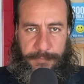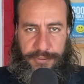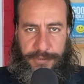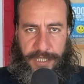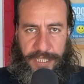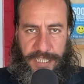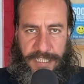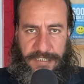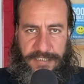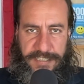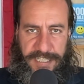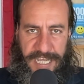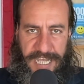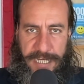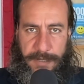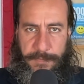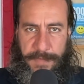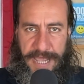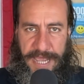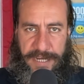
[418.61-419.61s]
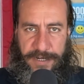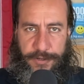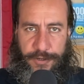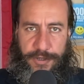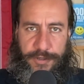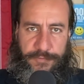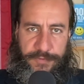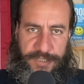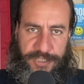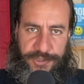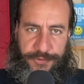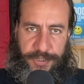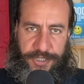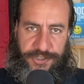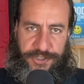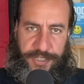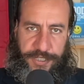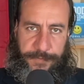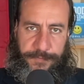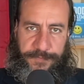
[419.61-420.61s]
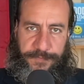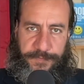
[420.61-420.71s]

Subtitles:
place, and manner restriction.